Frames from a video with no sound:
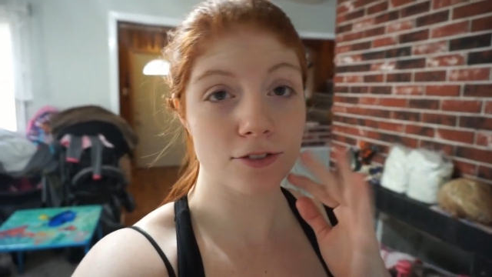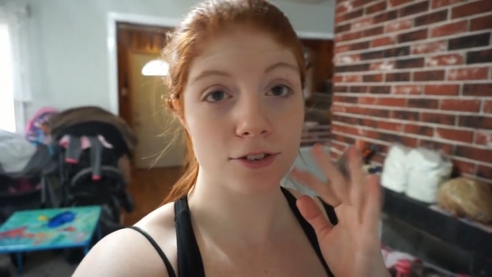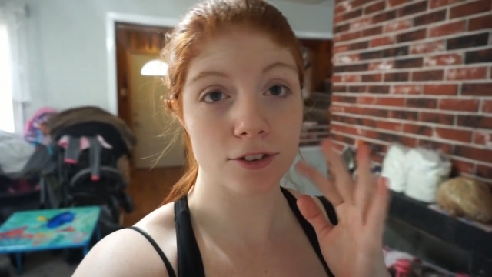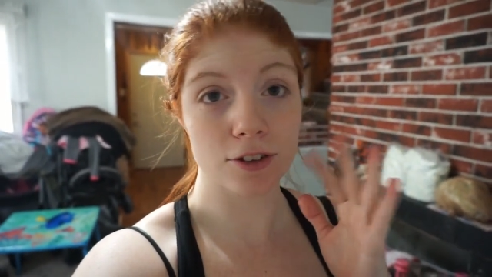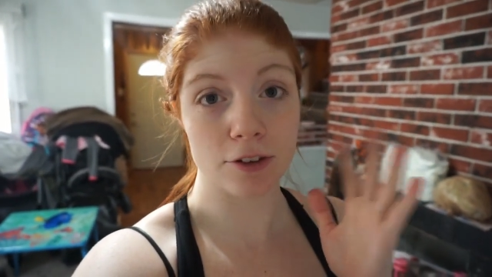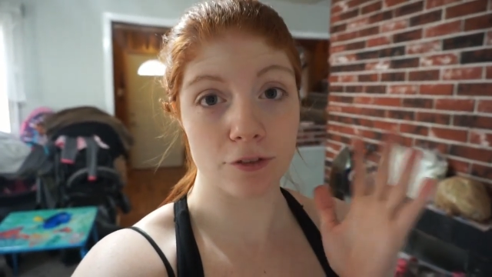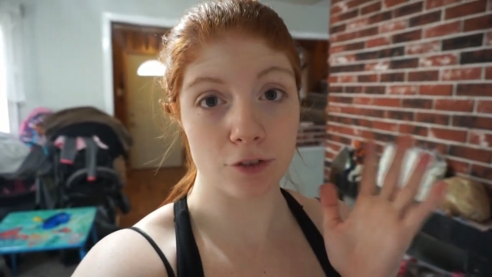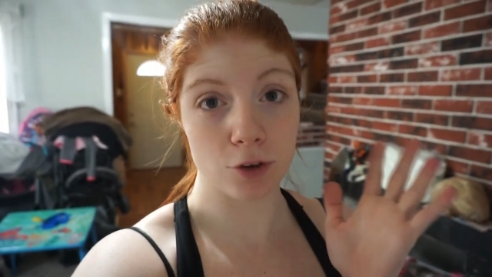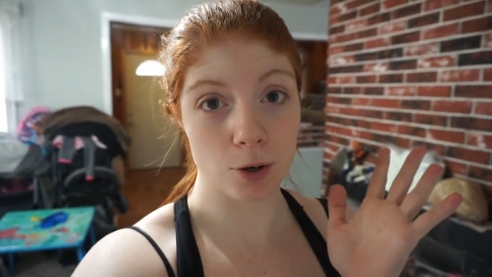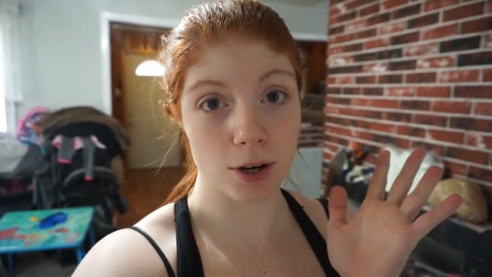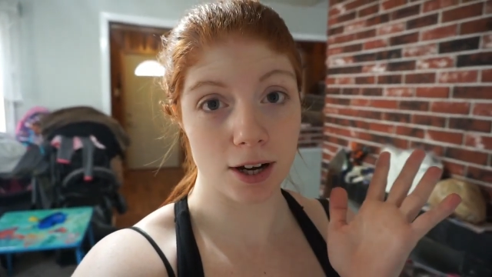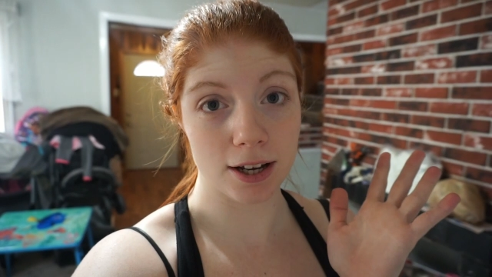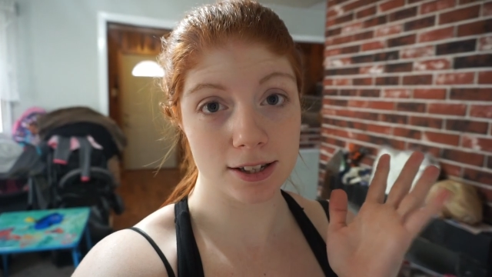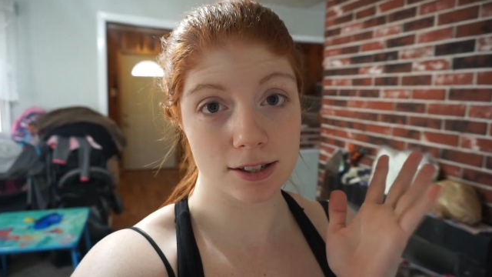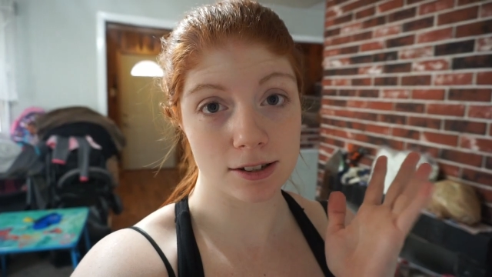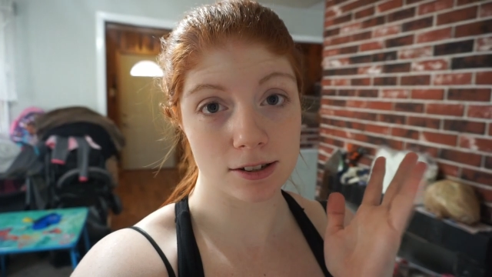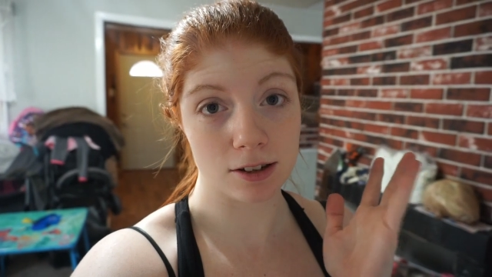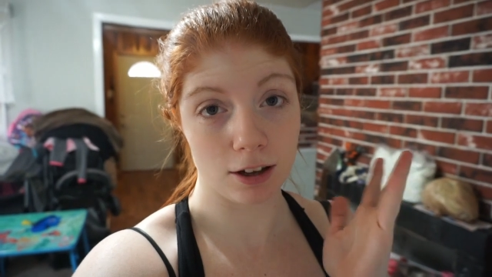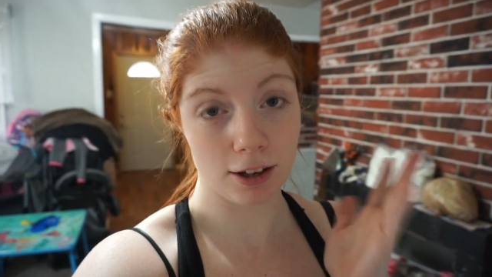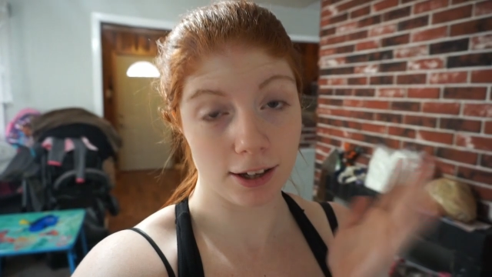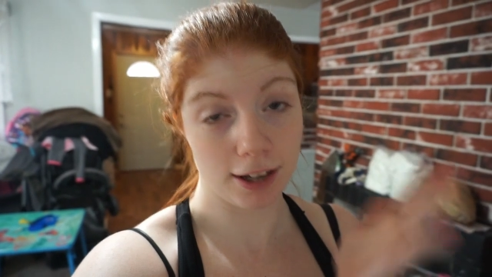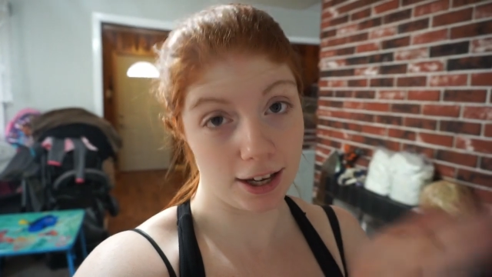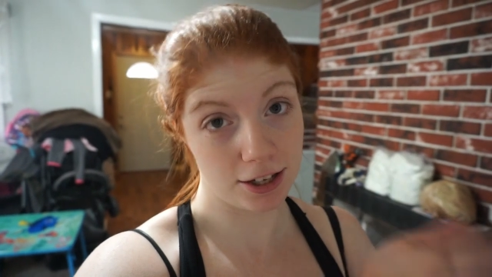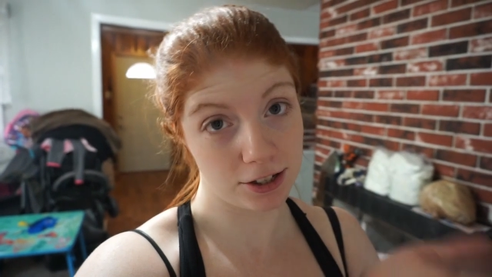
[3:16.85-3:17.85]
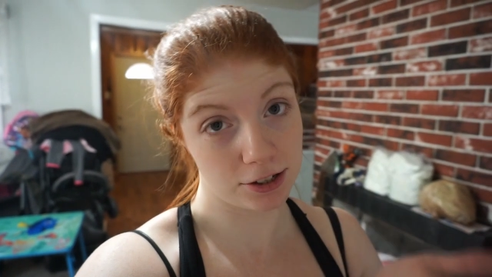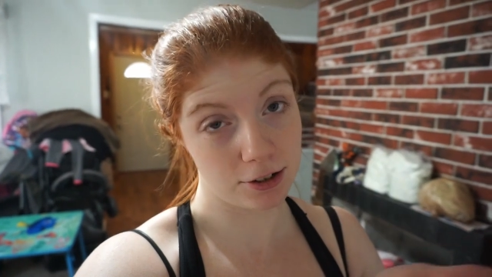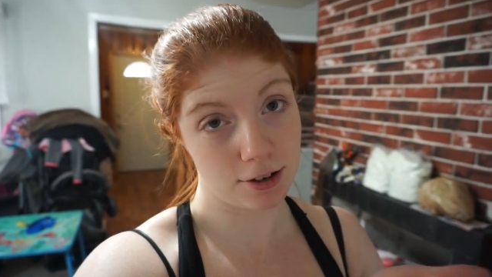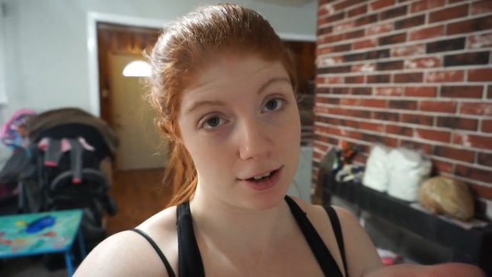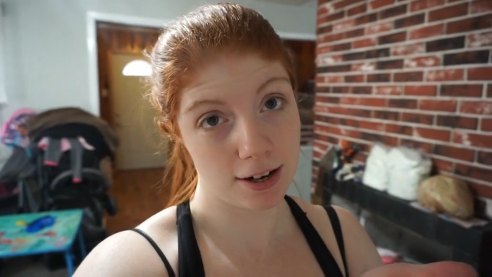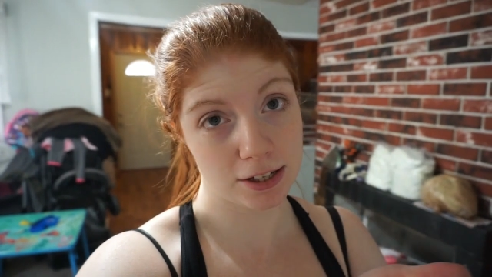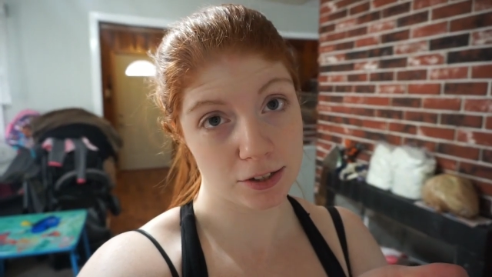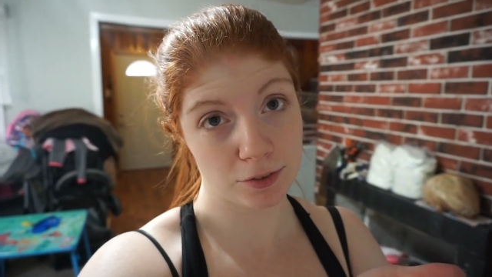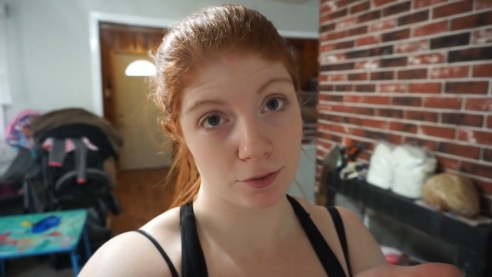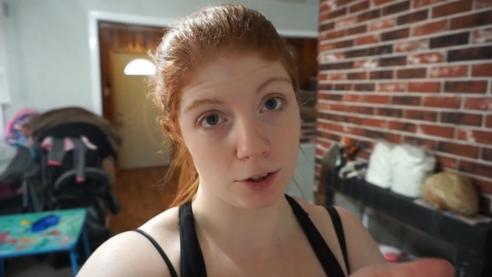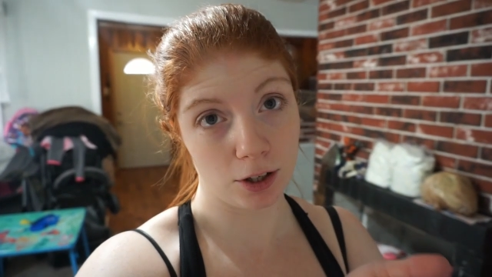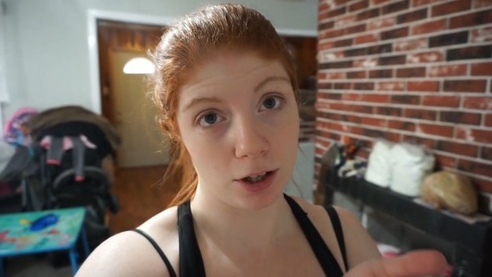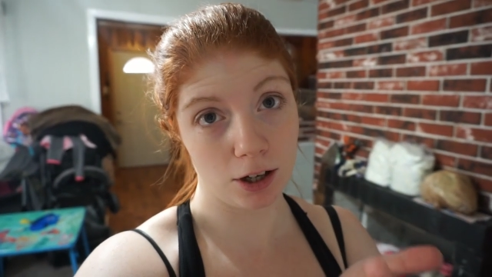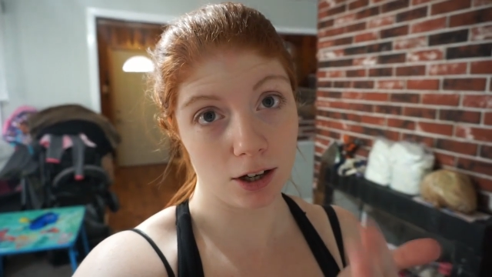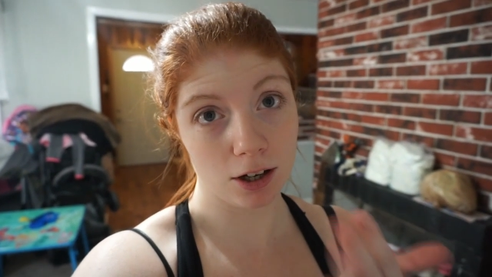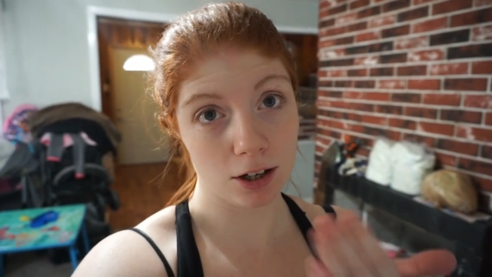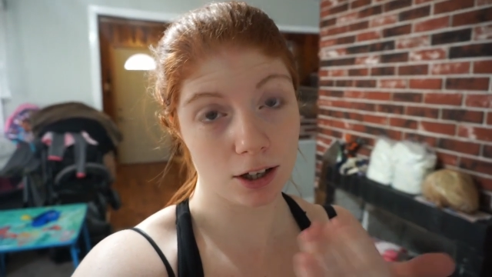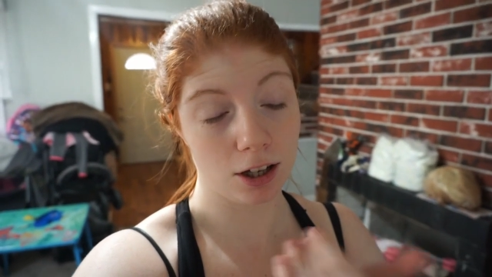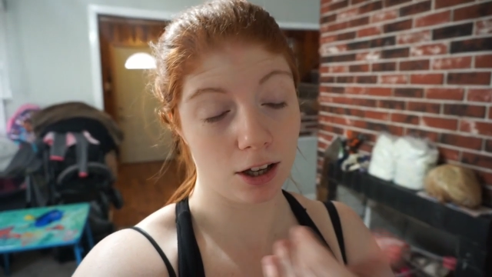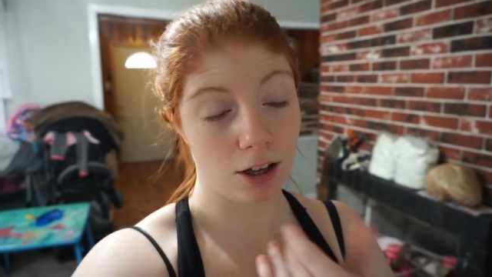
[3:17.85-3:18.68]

if you guys saw yesterday's vlog,